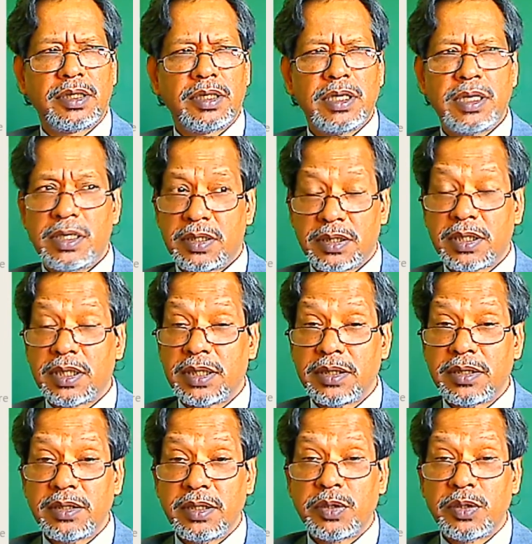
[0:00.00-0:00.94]
it's
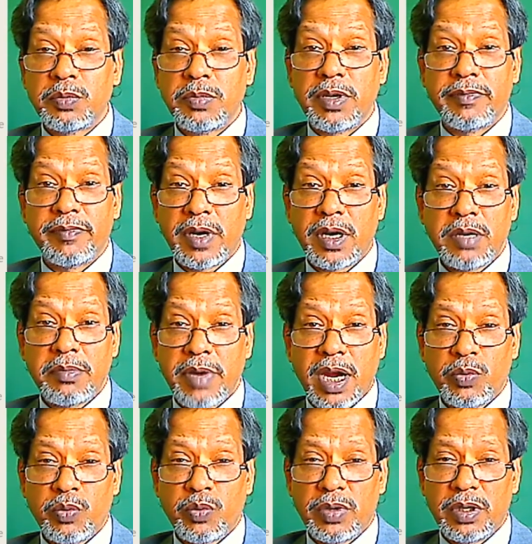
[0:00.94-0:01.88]
considered to be a very
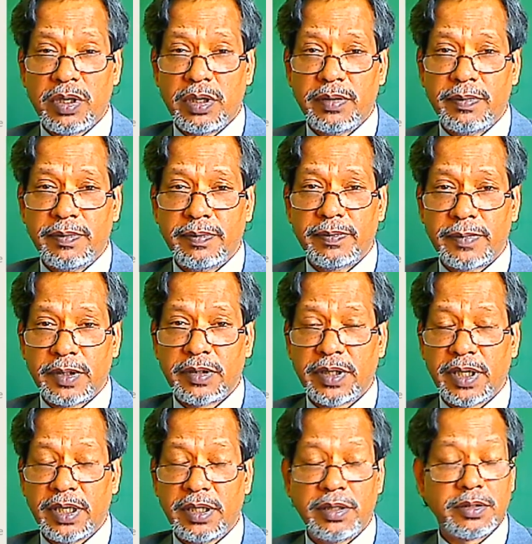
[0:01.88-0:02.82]
bad word.
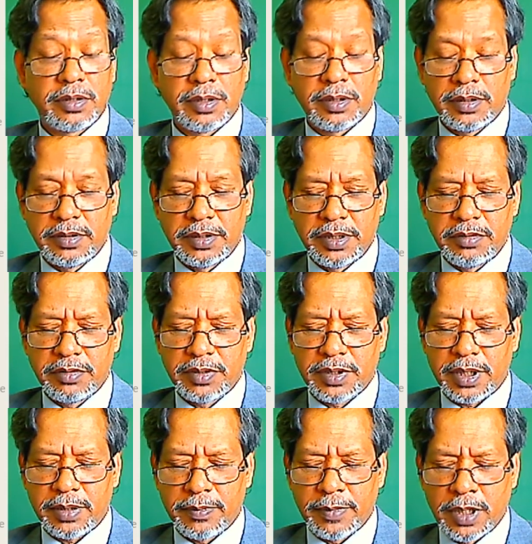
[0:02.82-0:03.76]
Okay, so don't use
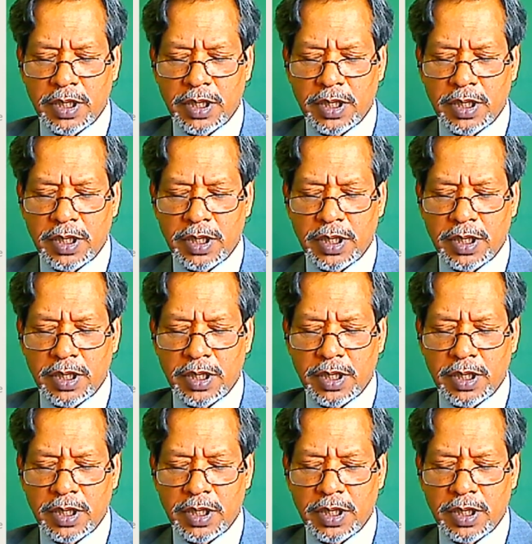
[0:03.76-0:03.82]
it.